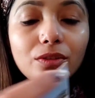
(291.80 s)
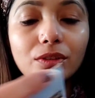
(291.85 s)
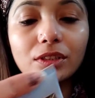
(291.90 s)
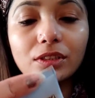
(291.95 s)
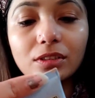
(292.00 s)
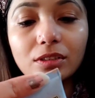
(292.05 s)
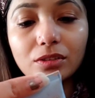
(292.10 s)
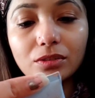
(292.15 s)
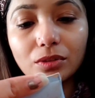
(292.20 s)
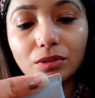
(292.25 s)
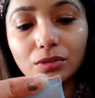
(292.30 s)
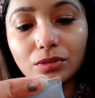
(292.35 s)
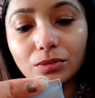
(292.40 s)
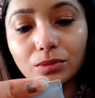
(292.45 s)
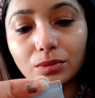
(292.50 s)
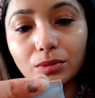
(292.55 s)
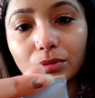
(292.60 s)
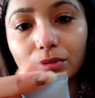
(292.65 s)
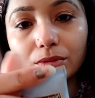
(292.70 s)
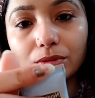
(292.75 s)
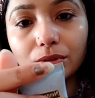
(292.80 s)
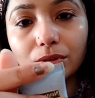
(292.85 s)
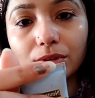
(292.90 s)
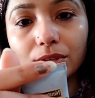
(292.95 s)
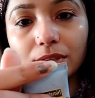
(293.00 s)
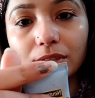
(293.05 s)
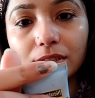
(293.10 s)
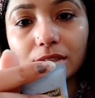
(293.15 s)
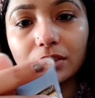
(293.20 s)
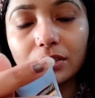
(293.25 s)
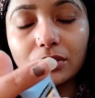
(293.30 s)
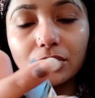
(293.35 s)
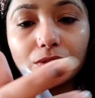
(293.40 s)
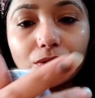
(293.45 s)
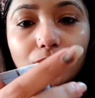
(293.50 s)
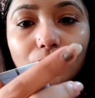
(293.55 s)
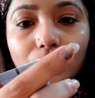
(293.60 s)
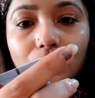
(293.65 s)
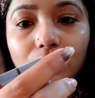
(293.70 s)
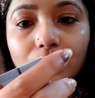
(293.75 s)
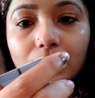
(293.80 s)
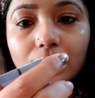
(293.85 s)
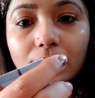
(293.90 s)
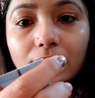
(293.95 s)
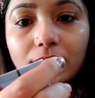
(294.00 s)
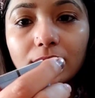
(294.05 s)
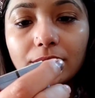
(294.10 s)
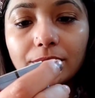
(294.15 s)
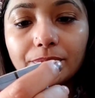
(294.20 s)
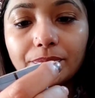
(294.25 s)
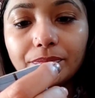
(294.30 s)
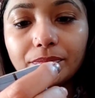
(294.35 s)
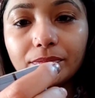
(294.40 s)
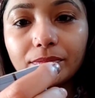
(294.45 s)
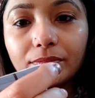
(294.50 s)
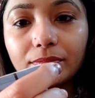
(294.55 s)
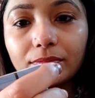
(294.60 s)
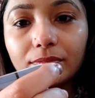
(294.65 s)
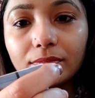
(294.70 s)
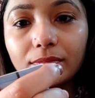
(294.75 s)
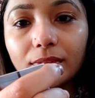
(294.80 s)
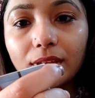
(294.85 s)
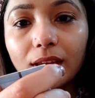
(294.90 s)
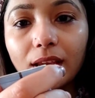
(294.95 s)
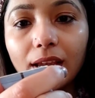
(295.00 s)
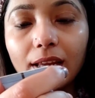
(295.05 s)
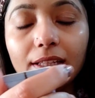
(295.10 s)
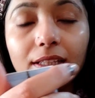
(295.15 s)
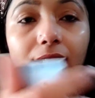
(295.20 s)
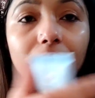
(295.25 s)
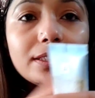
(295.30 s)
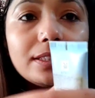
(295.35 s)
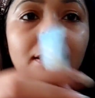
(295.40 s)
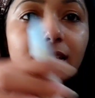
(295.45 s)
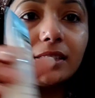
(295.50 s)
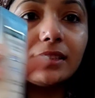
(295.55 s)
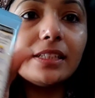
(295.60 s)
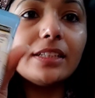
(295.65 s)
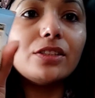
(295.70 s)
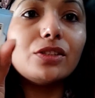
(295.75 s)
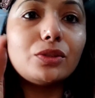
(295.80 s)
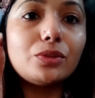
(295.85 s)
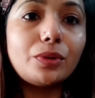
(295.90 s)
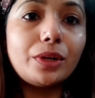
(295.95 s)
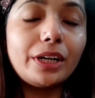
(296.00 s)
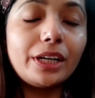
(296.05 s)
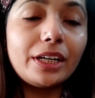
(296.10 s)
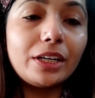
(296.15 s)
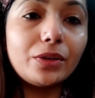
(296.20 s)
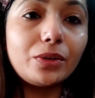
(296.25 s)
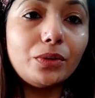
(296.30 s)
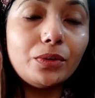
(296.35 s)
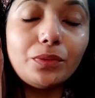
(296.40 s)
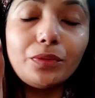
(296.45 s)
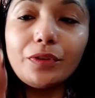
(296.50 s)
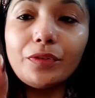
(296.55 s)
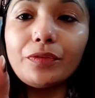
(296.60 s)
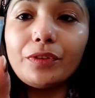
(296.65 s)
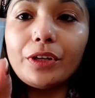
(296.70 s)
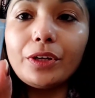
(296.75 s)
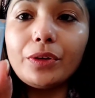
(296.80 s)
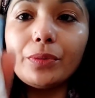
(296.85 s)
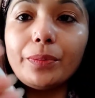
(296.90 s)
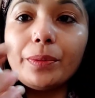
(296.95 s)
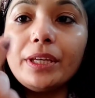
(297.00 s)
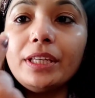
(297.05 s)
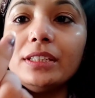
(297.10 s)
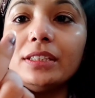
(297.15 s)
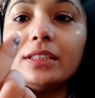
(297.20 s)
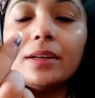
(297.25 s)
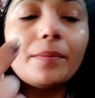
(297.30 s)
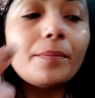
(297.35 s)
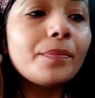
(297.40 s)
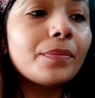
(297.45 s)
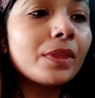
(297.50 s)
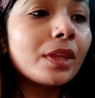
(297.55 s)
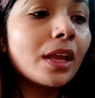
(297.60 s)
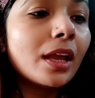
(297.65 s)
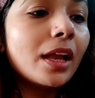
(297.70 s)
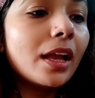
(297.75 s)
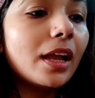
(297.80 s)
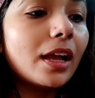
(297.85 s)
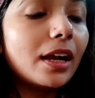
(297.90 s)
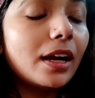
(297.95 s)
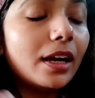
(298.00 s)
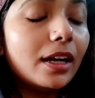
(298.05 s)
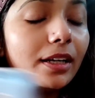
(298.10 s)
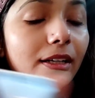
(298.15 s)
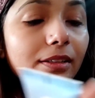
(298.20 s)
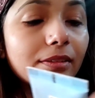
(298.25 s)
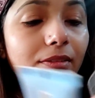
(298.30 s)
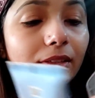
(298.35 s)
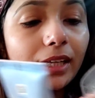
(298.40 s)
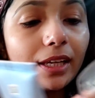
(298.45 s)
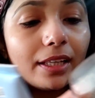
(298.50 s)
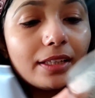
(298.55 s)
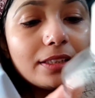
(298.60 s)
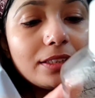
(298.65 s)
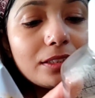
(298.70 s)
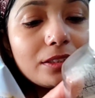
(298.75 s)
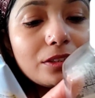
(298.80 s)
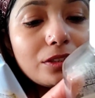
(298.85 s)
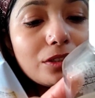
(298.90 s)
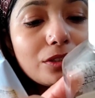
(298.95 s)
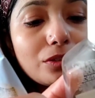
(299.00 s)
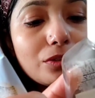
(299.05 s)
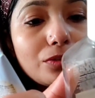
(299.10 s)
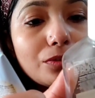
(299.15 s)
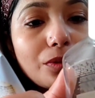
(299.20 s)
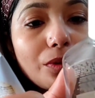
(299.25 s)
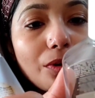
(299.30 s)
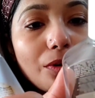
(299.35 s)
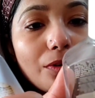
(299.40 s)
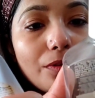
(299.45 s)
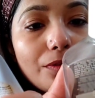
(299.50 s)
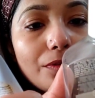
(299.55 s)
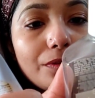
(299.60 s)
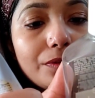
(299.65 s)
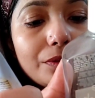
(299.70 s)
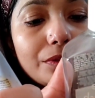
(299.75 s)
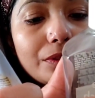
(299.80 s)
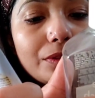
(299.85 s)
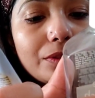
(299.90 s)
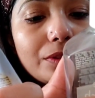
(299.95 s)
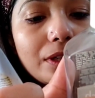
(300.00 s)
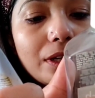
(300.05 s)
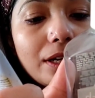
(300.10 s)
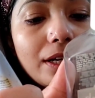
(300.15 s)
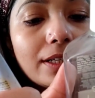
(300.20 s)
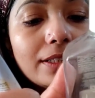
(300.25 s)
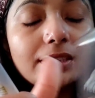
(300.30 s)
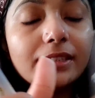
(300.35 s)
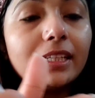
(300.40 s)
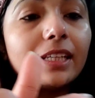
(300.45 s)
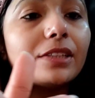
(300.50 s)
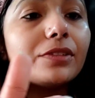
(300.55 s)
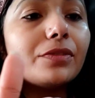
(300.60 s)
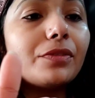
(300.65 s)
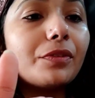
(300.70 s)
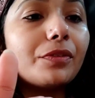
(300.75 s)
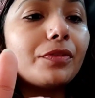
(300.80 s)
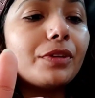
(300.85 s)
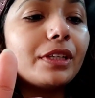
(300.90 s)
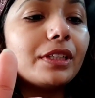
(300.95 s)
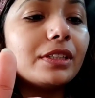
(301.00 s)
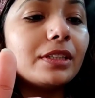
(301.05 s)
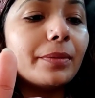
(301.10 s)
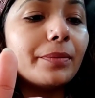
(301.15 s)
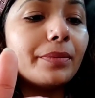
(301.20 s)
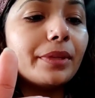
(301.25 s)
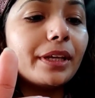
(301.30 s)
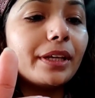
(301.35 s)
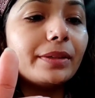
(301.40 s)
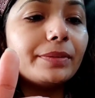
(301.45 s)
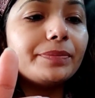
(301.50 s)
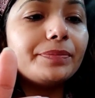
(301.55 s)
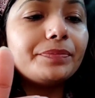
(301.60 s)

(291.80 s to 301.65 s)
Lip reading: this is also Johnson & Johnson's, and this is 250 rupees, and this is of 650 something.